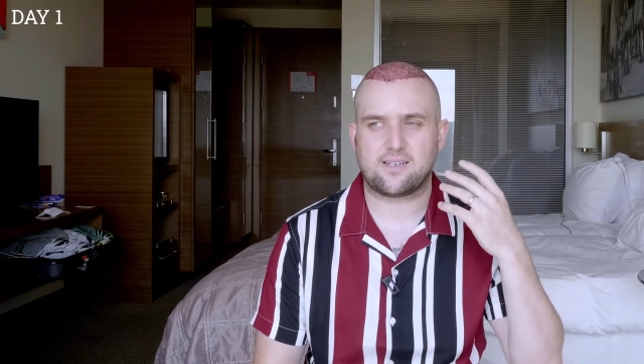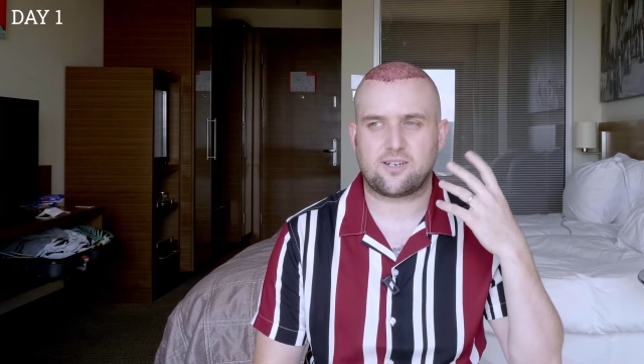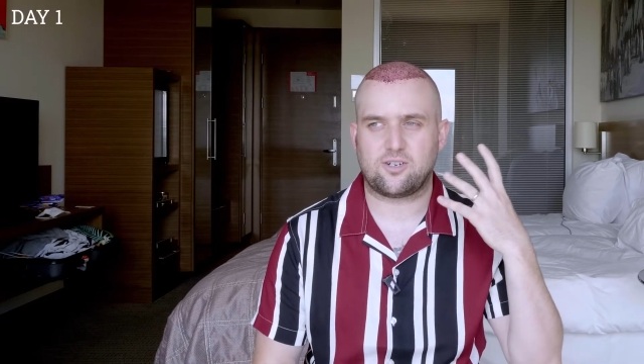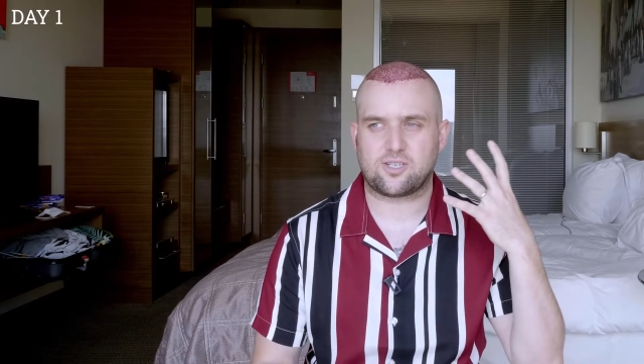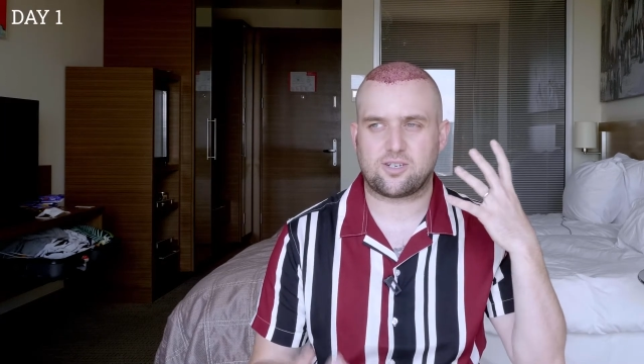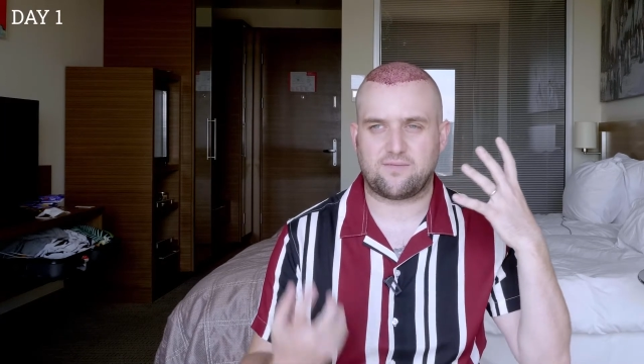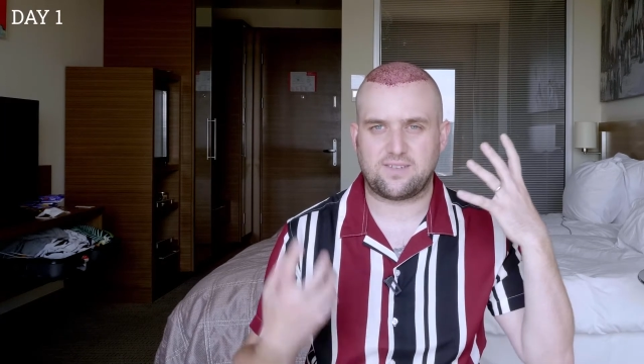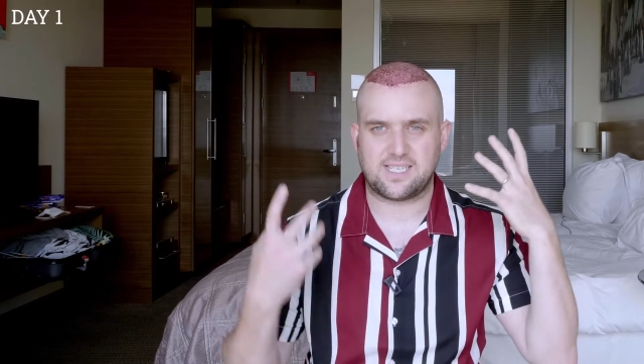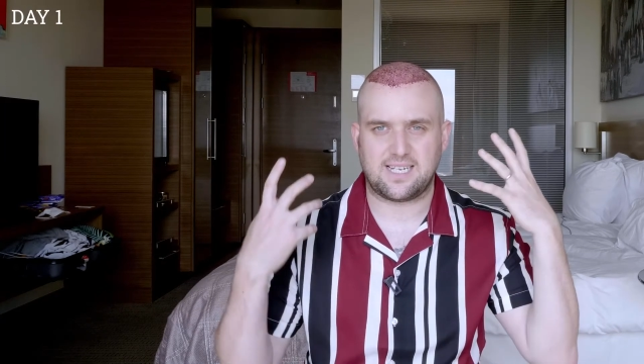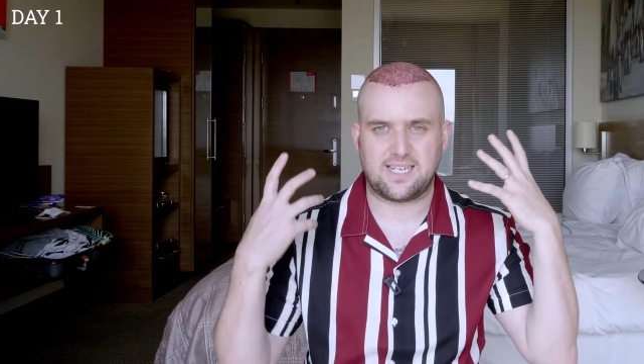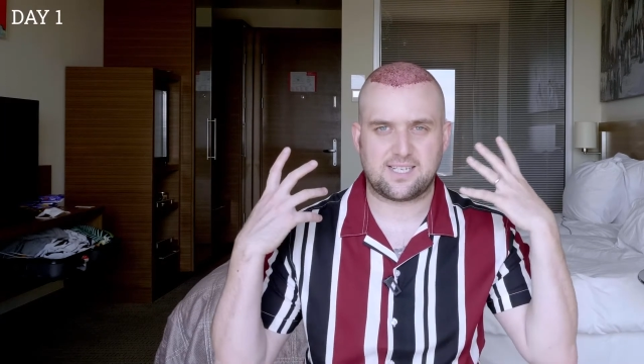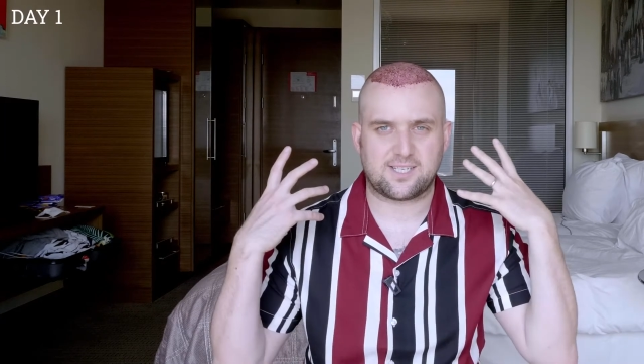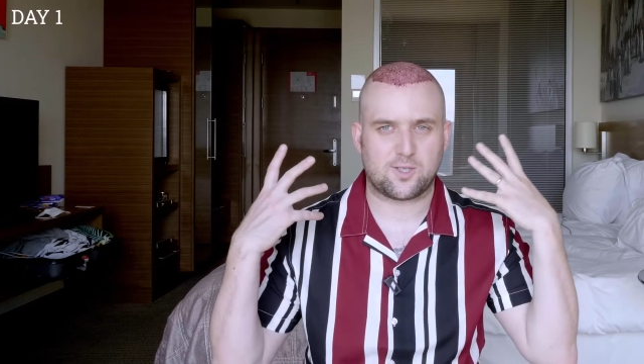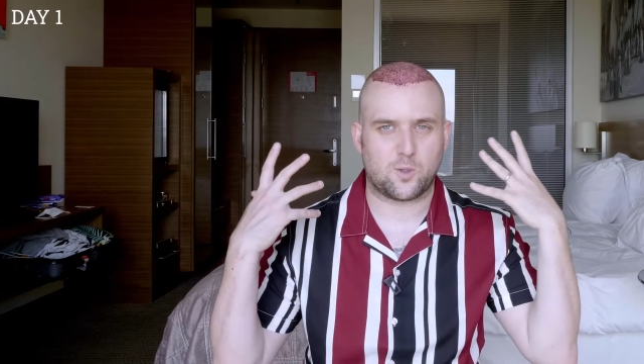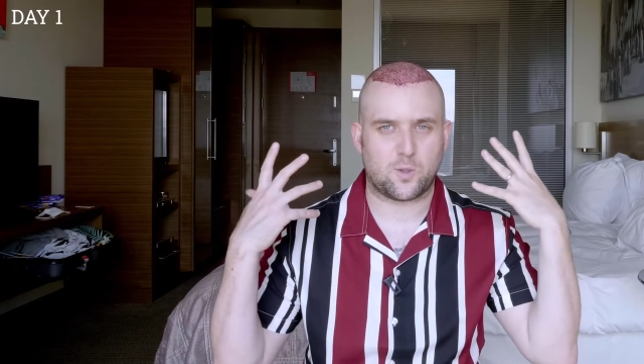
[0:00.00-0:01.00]
because obviously
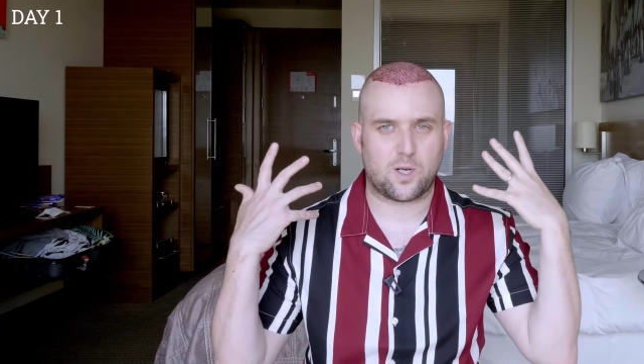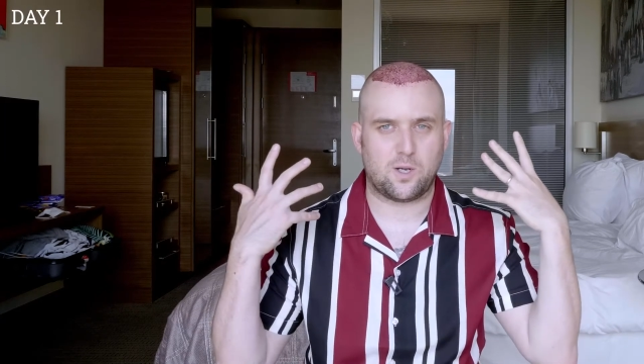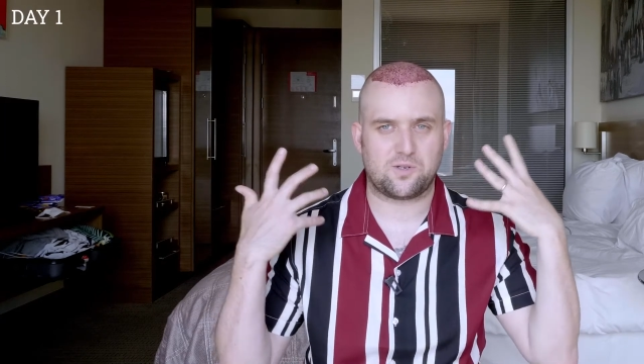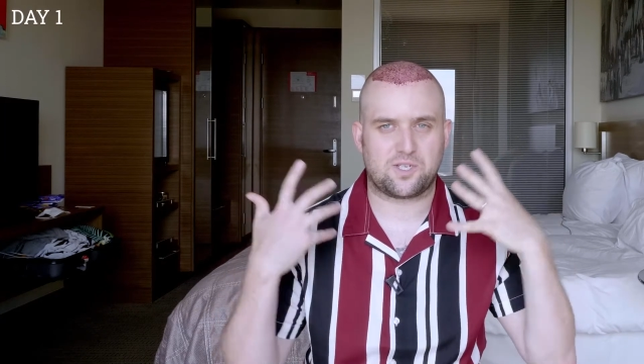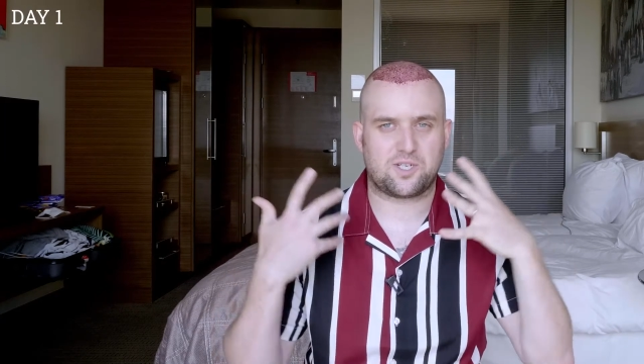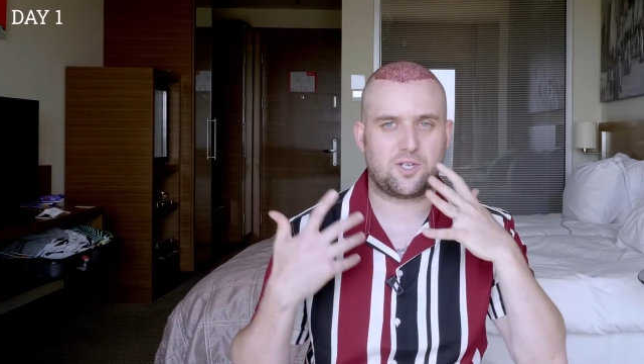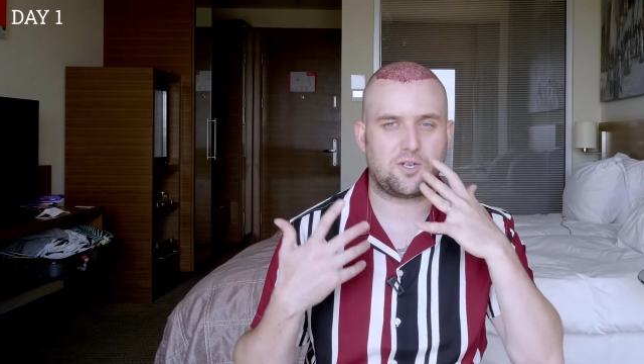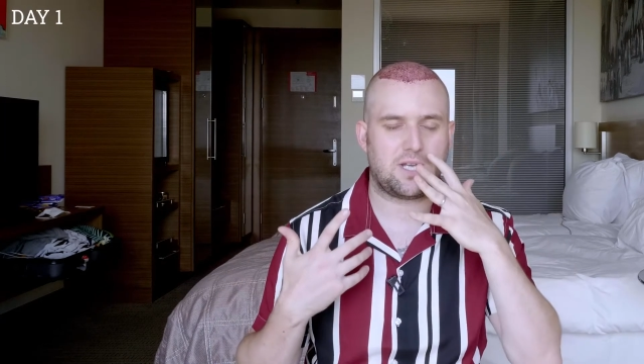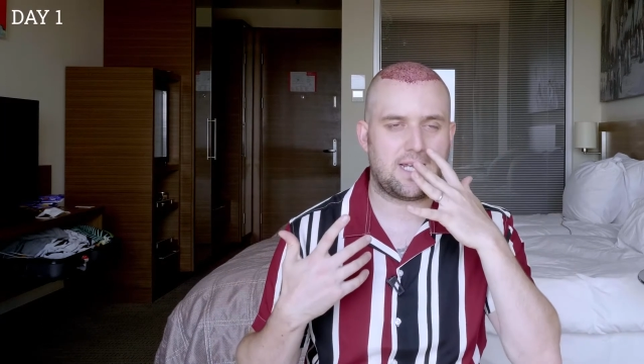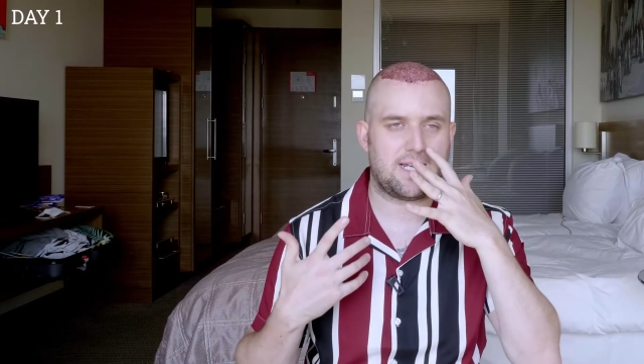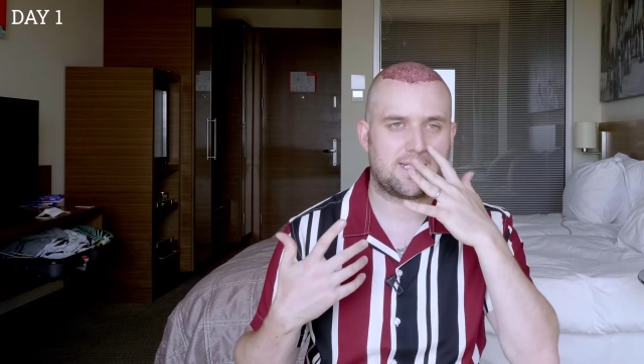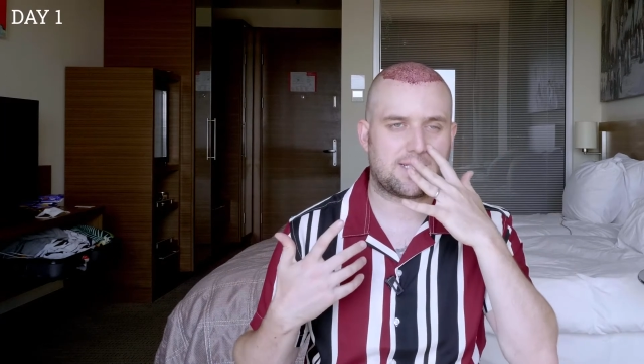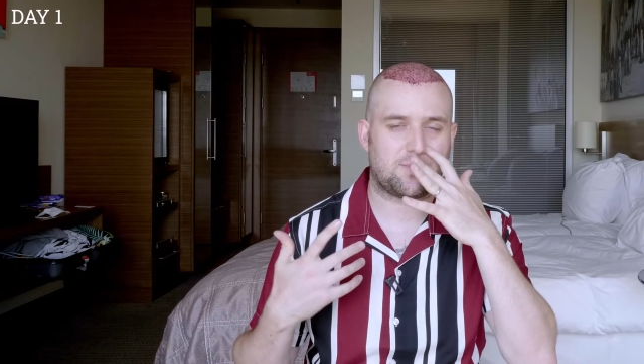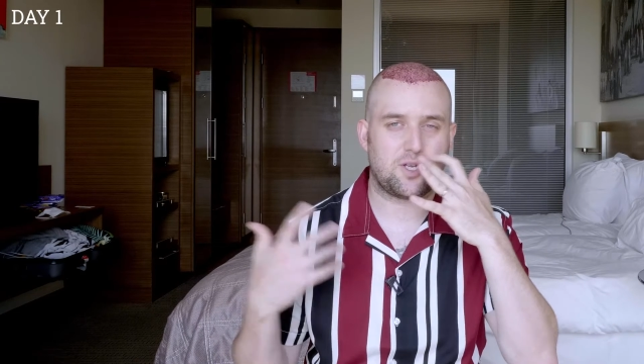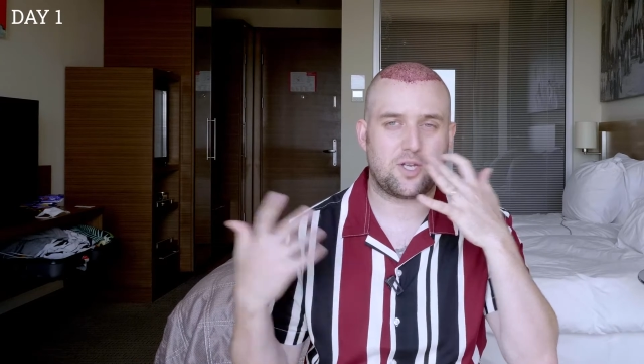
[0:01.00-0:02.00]
it's so close to your
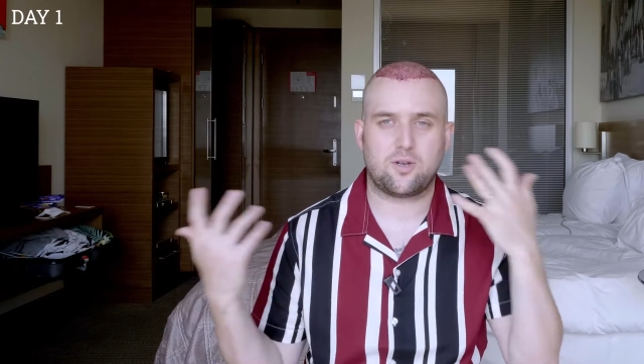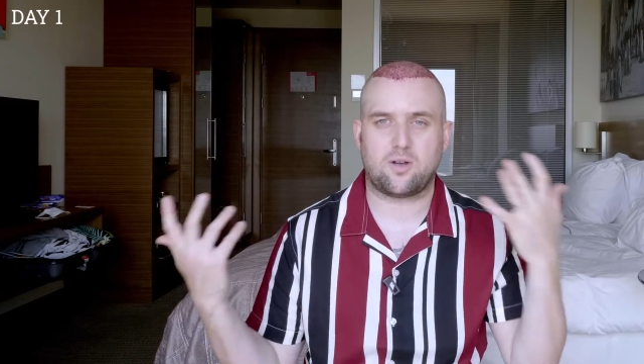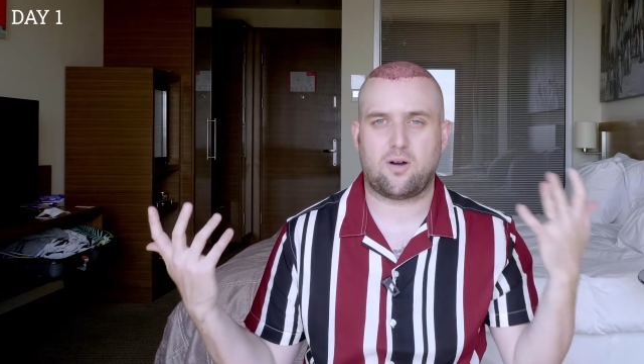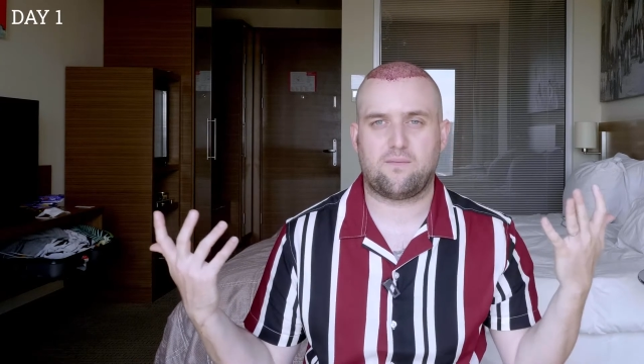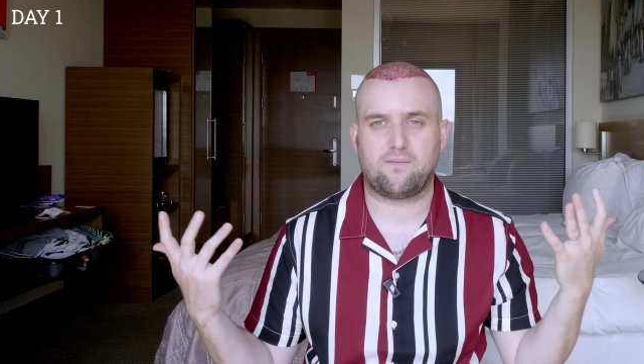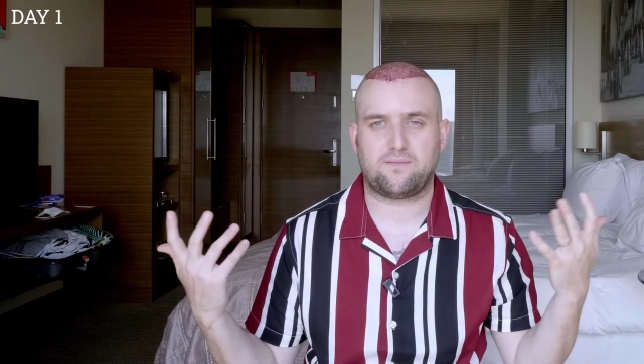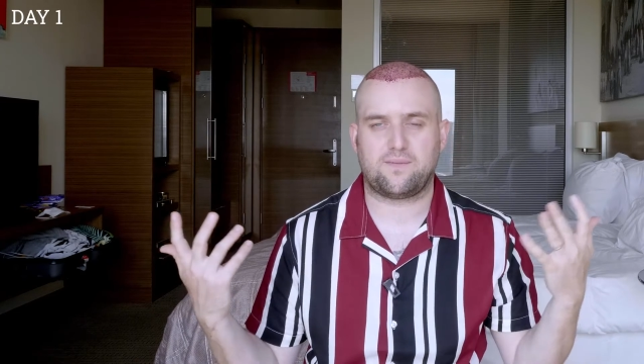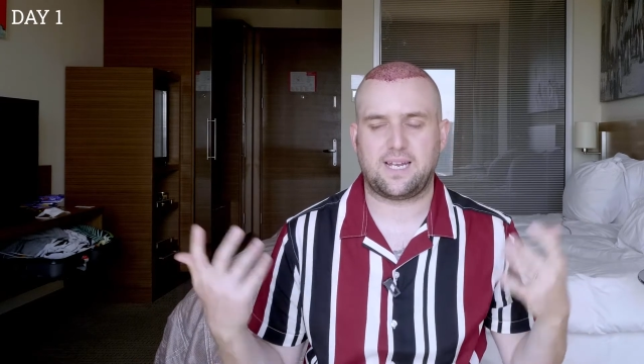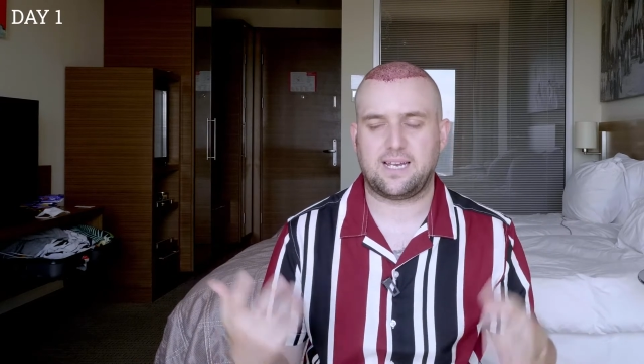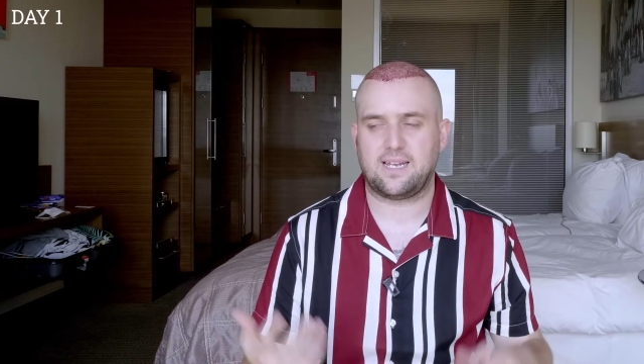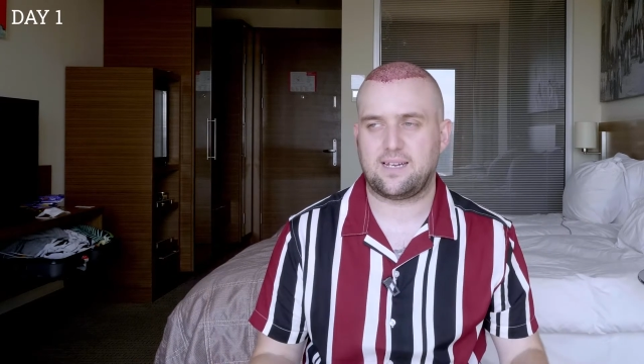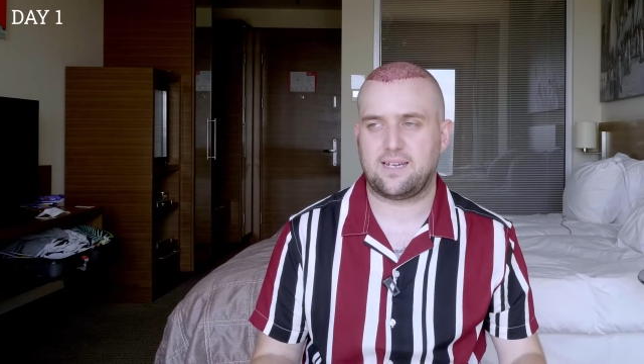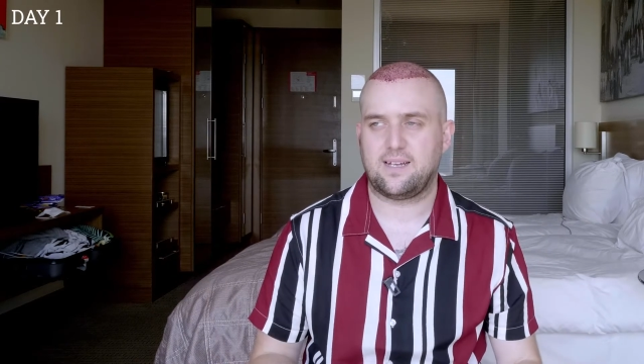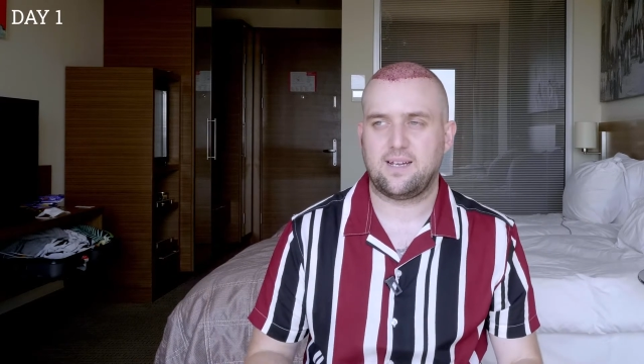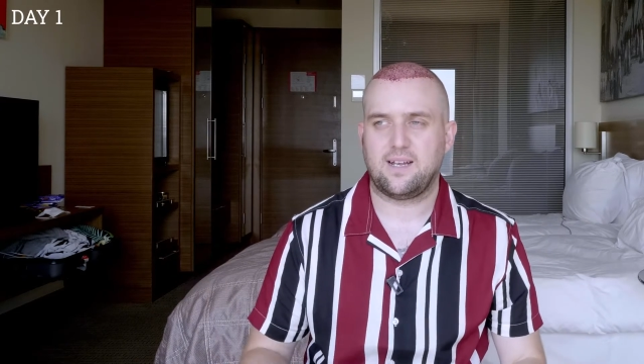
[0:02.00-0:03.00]
ears, but you can't feel it.